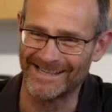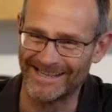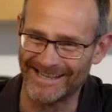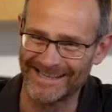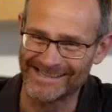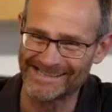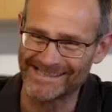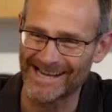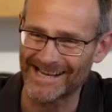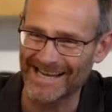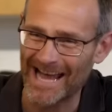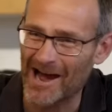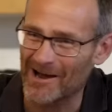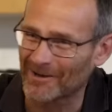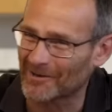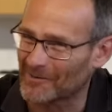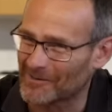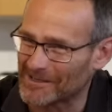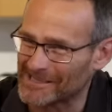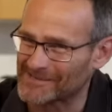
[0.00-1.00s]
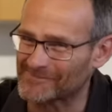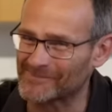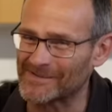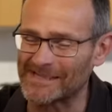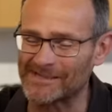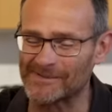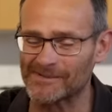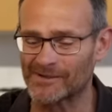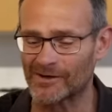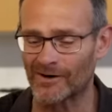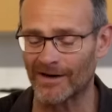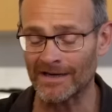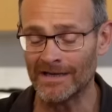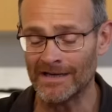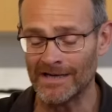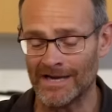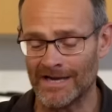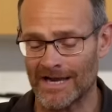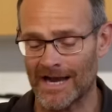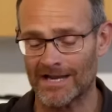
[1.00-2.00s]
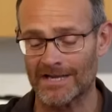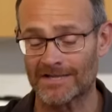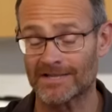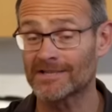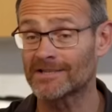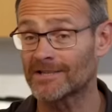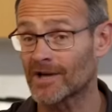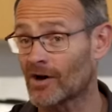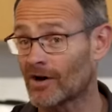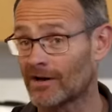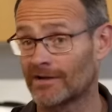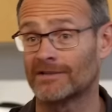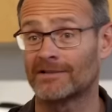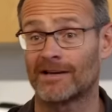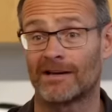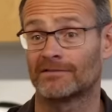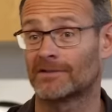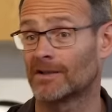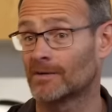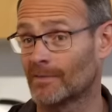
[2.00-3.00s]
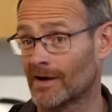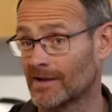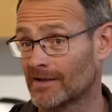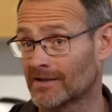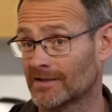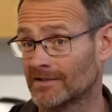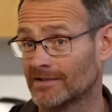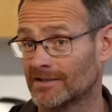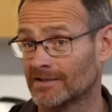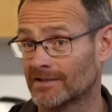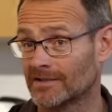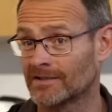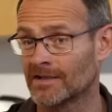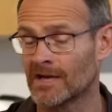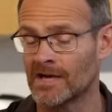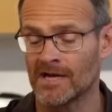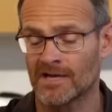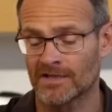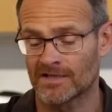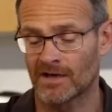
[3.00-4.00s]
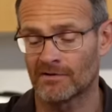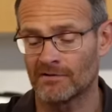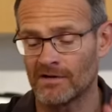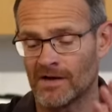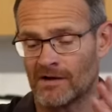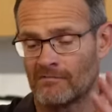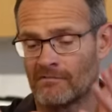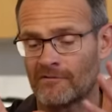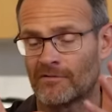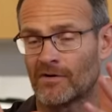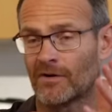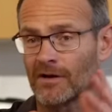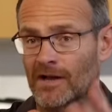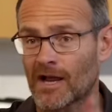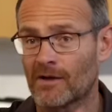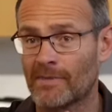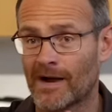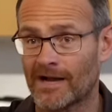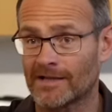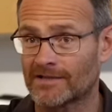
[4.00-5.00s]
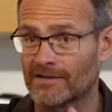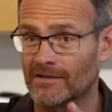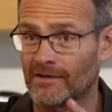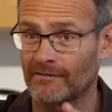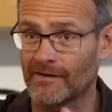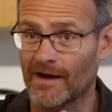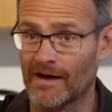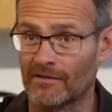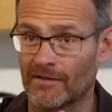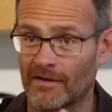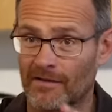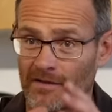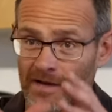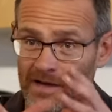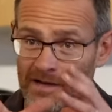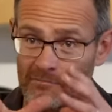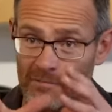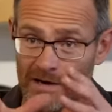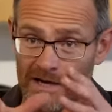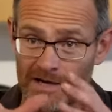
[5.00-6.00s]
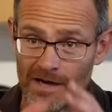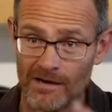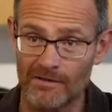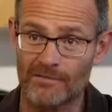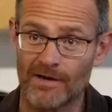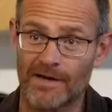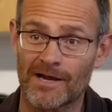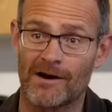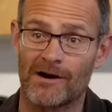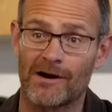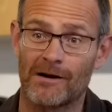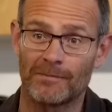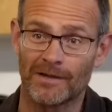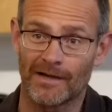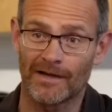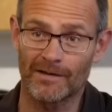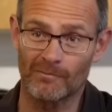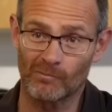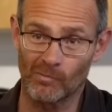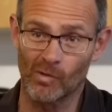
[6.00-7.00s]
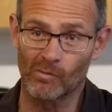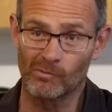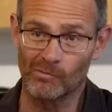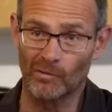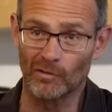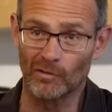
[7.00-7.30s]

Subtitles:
that? That's like how long is a piece of string. That is entirely down to the weather conditions. So we've got to go back to the fact that we know the carp like warm